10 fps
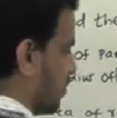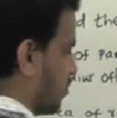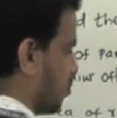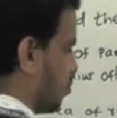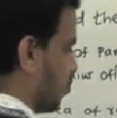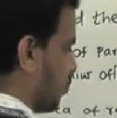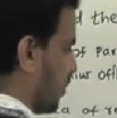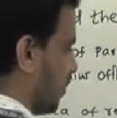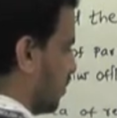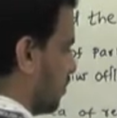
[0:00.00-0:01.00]

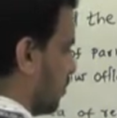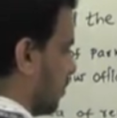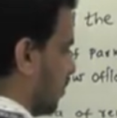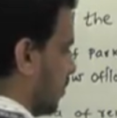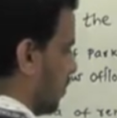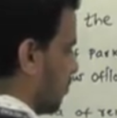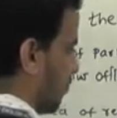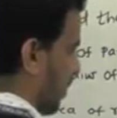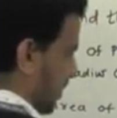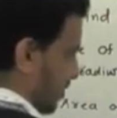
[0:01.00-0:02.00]
square
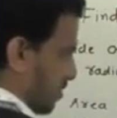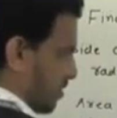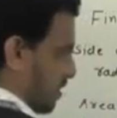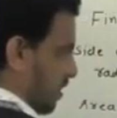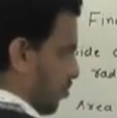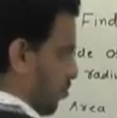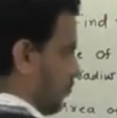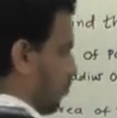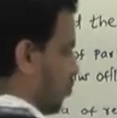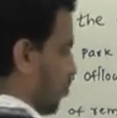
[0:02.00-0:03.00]
minus area of 4